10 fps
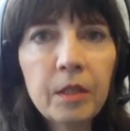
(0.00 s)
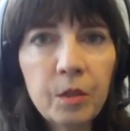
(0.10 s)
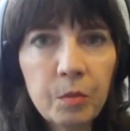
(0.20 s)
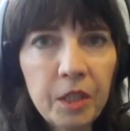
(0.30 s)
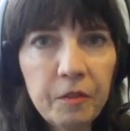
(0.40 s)
the
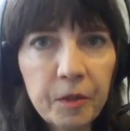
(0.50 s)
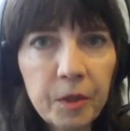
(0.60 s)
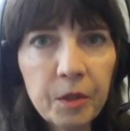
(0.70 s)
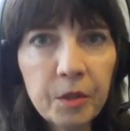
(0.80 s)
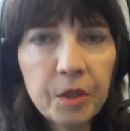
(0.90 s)

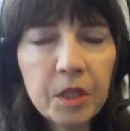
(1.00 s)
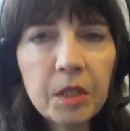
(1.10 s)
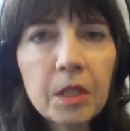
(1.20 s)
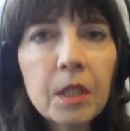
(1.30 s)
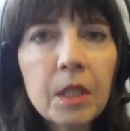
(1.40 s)

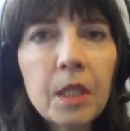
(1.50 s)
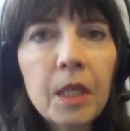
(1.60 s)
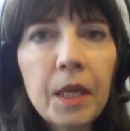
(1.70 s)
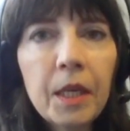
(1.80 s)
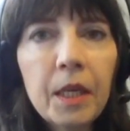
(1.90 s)
21st,
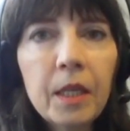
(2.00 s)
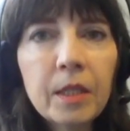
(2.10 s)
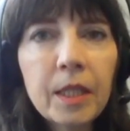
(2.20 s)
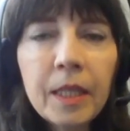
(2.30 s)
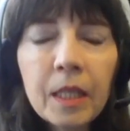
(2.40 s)
and I
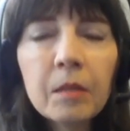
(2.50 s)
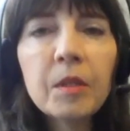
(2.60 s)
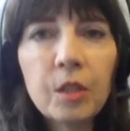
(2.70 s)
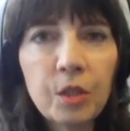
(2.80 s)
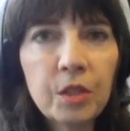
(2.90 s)
said, yeah, let
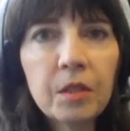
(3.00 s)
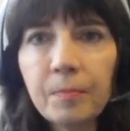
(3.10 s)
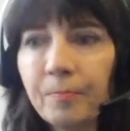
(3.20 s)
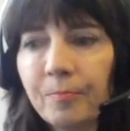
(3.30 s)
me just,